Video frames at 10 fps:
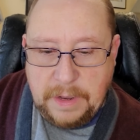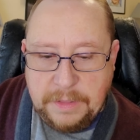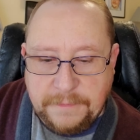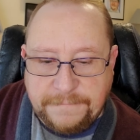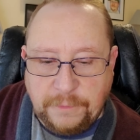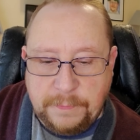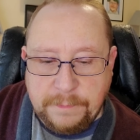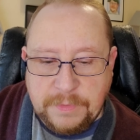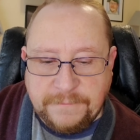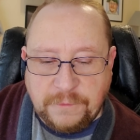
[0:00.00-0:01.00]
the
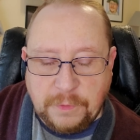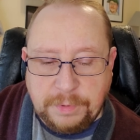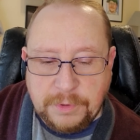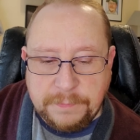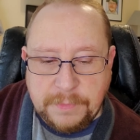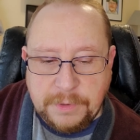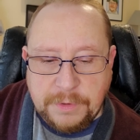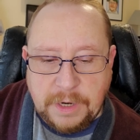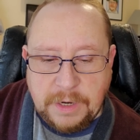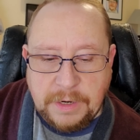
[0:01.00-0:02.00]
full blue
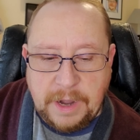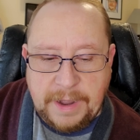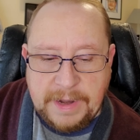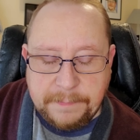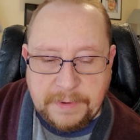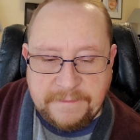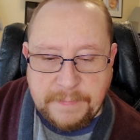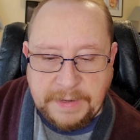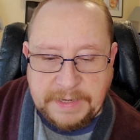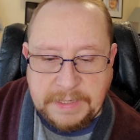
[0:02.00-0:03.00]
moon hung high above
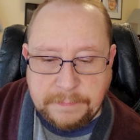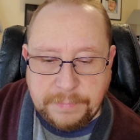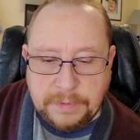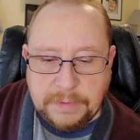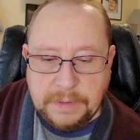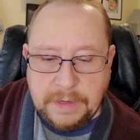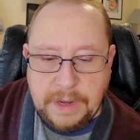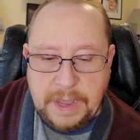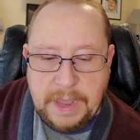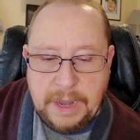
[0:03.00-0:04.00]
my keep.
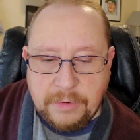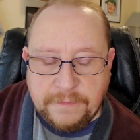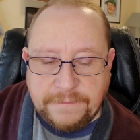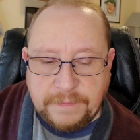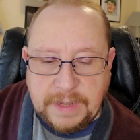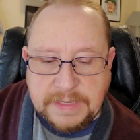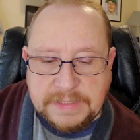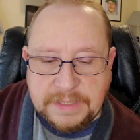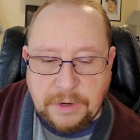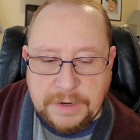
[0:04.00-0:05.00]
It
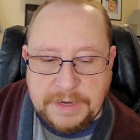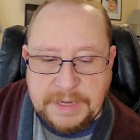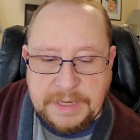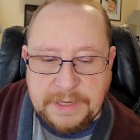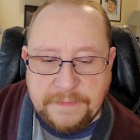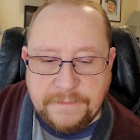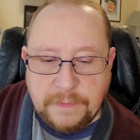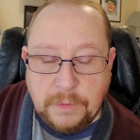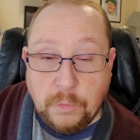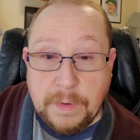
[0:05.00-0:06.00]
reflected on an eve
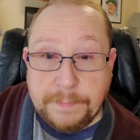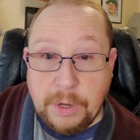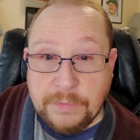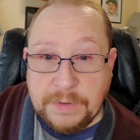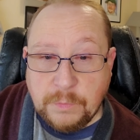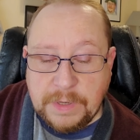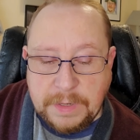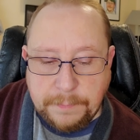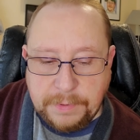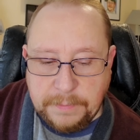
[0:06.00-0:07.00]
when Poe did
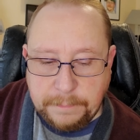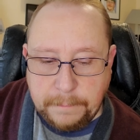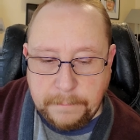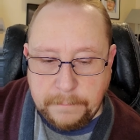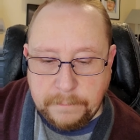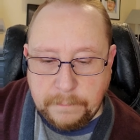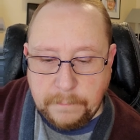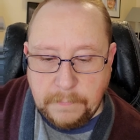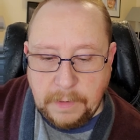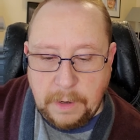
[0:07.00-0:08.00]
weep
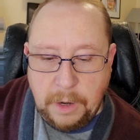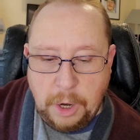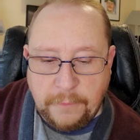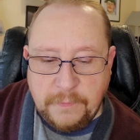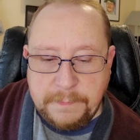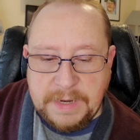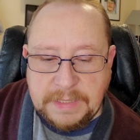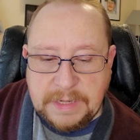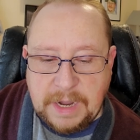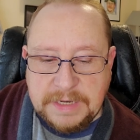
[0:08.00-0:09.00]
over many
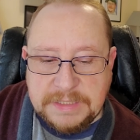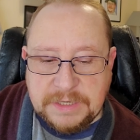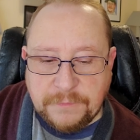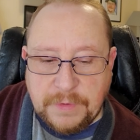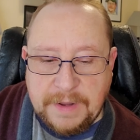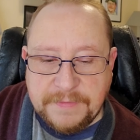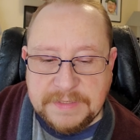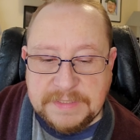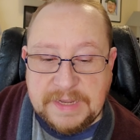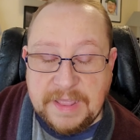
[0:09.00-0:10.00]
lines of
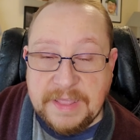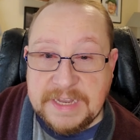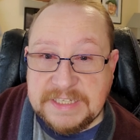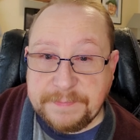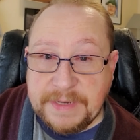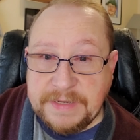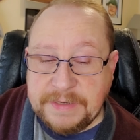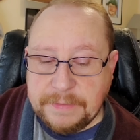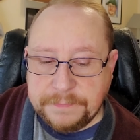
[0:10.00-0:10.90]
ravens that speak.